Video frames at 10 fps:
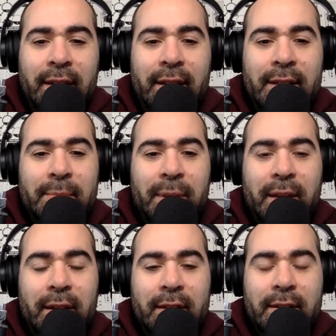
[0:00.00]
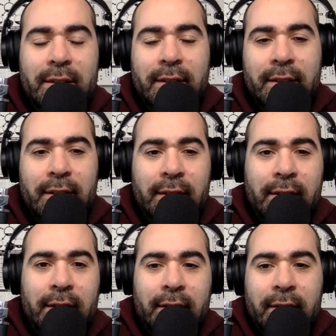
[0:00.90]
is because
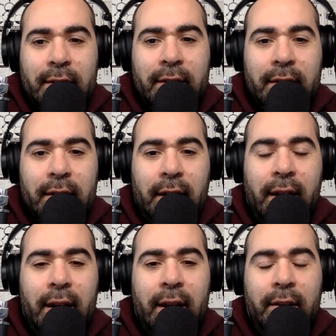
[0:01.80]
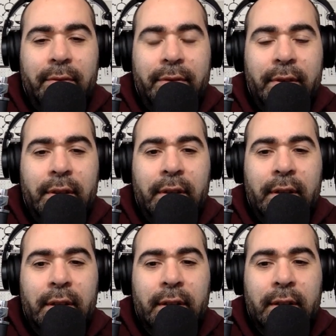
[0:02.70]
I have
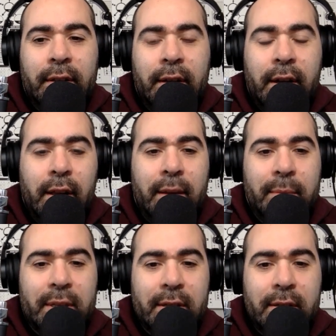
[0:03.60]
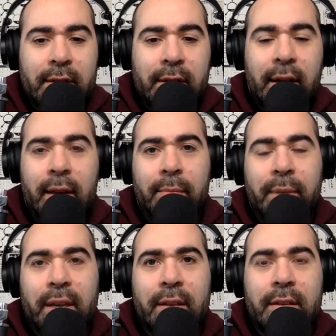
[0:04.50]
an online business, and
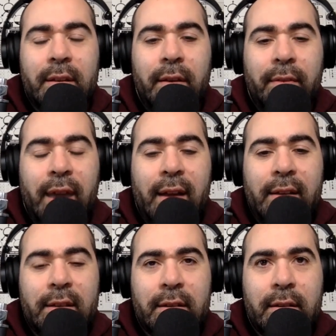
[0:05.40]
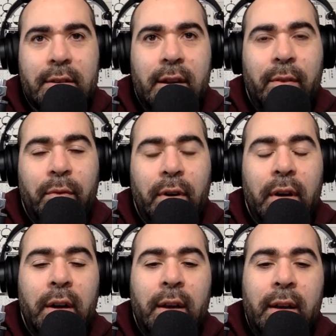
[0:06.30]
because of that, it's a
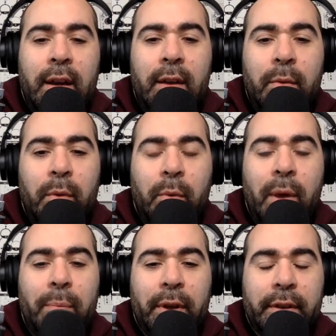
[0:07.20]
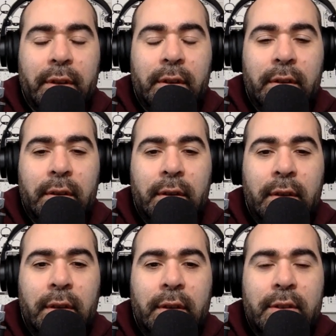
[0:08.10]
software and web builder.
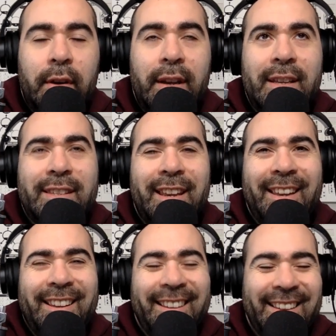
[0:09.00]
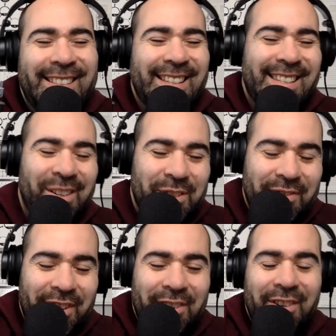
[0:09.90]
Sorry, it's a, it's a sales
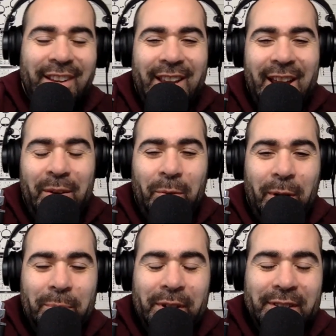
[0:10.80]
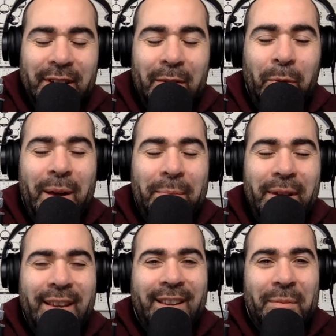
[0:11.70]
funnel and web build, web
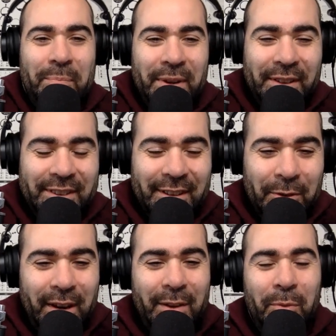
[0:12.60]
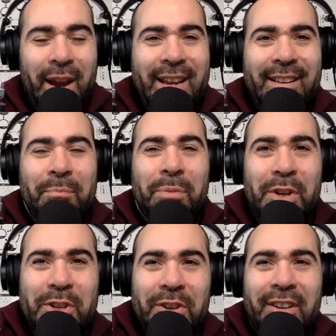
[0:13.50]
builder. Way, way to
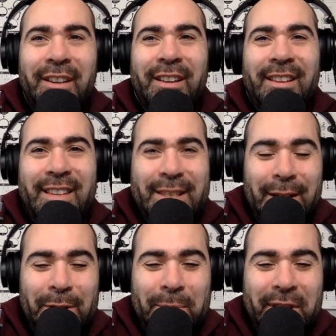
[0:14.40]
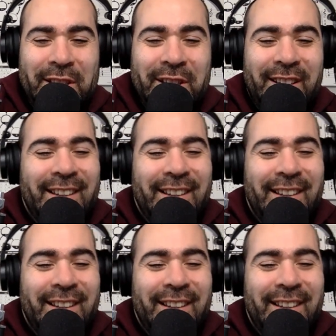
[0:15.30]
butcher the sales pitch.